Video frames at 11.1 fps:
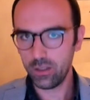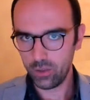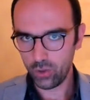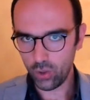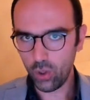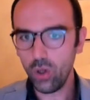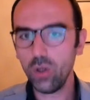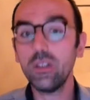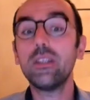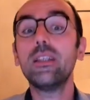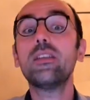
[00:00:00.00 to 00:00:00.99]

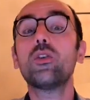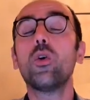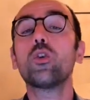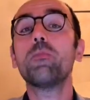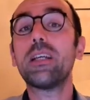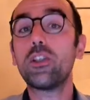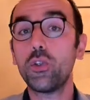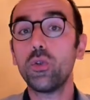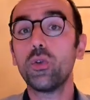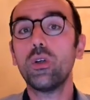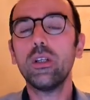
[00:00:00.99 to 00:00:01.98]
So this course makes
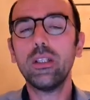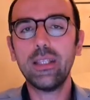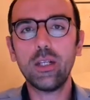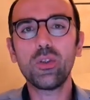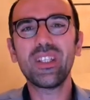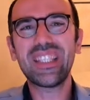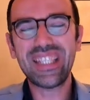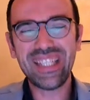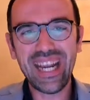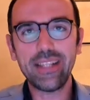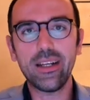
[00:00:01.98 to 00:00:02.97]
sure that you just
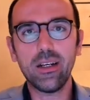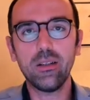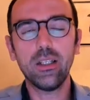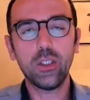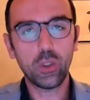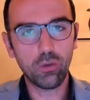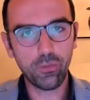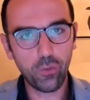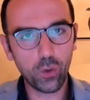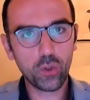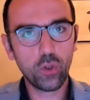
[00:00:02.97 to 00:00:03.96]
stay there. You will
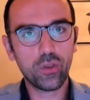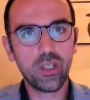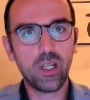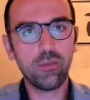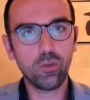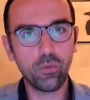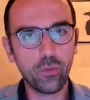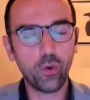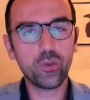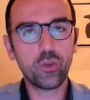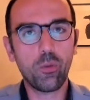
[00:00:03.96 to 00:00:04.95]
force yourself, you will
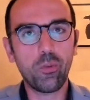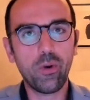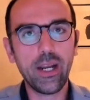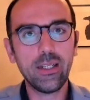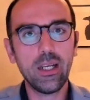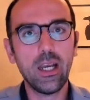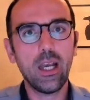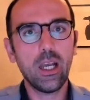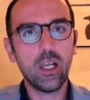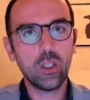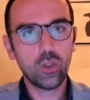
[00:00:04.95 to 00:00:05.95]
force your brain,
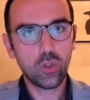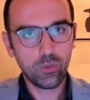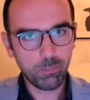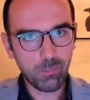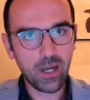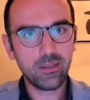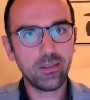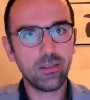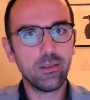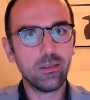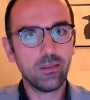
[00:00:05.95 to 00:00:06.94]
but
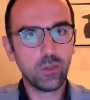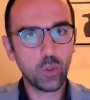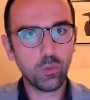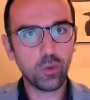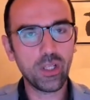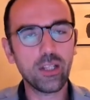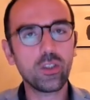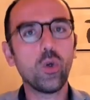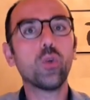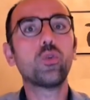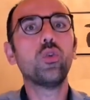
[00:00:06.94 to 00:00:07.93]
you will not
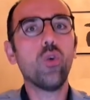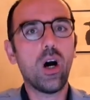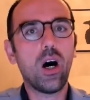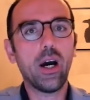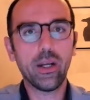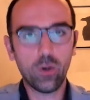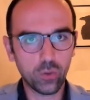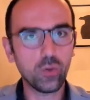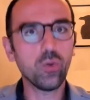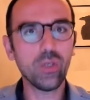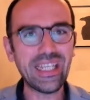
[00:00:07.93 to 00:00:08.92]
go too high or
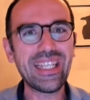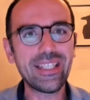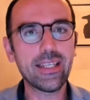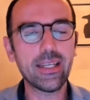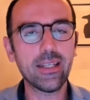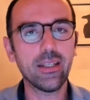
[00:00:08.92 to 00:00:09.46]
too easy.